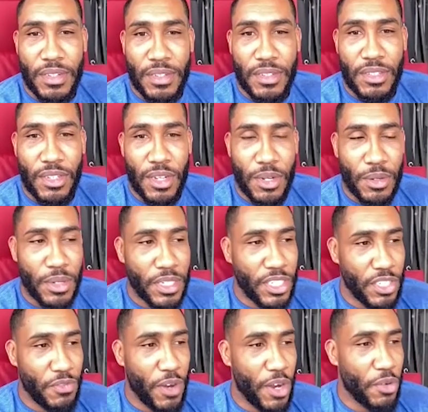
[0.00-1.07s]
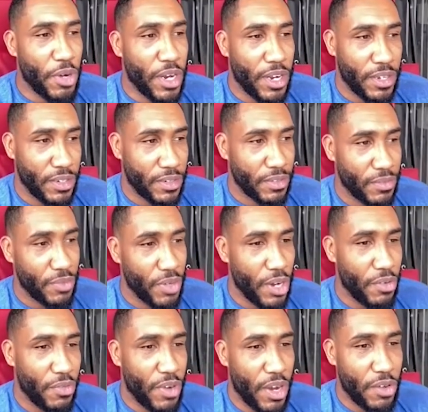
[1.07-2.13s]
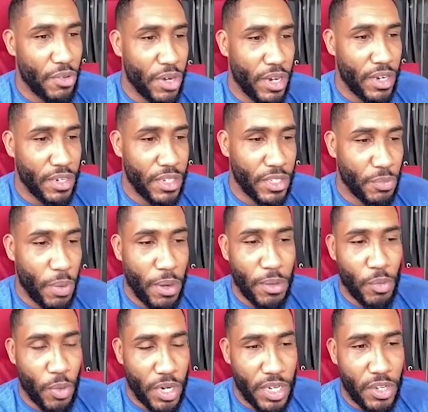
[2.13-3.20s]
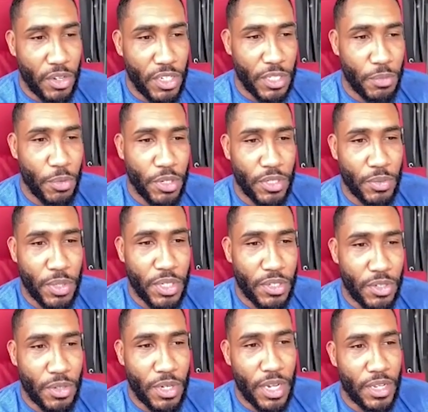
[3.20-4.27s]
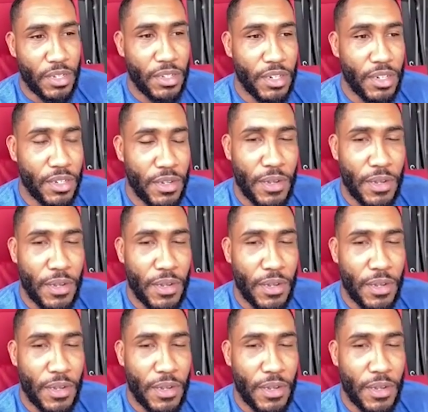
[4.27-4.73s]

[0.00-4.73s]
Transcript: So it's just very rare. Very, very rare. It's probably one of the only sports where you can do that, you know.